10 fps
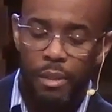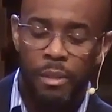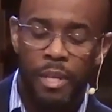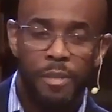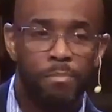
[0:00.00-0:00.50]

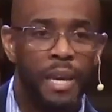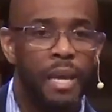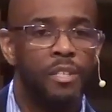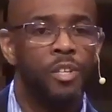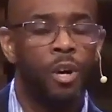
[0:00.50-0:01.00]
This
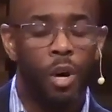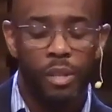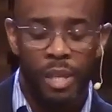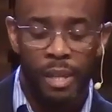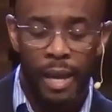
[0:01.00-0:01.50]
man is
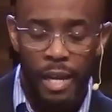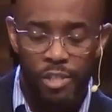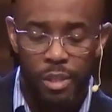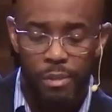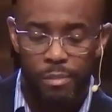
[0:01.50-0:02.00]
calling
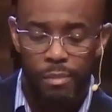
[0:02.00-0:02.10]
Elijah.